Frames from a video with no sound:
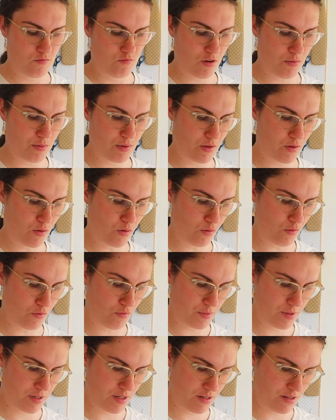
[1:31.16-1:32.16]
Robert
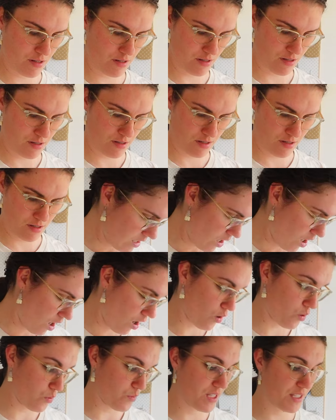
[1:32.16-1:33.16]
Kaufman.
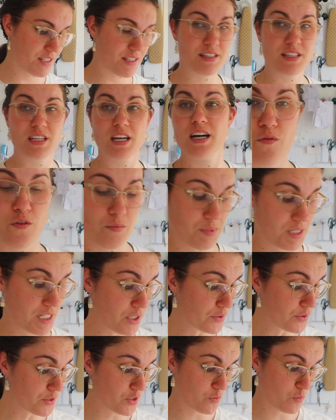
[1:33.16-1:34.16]
Oh, this is from
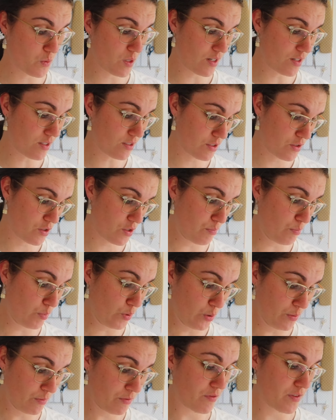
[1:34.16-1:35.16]
Tilda's World, the
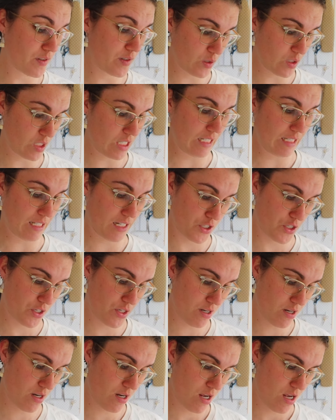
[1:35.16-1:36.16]
Bloomsville
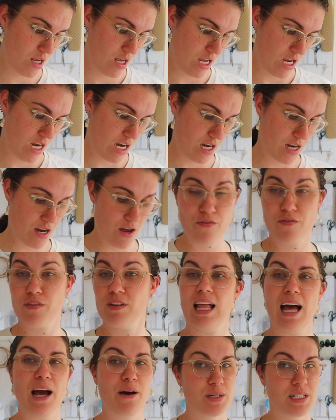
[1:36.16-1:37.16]
collection in
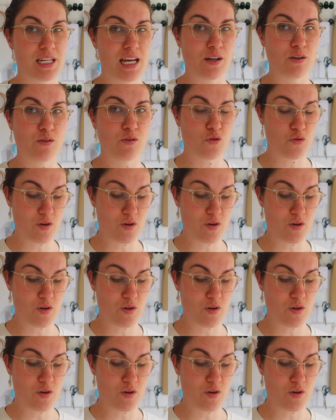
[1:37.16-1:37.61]
Flower Tangle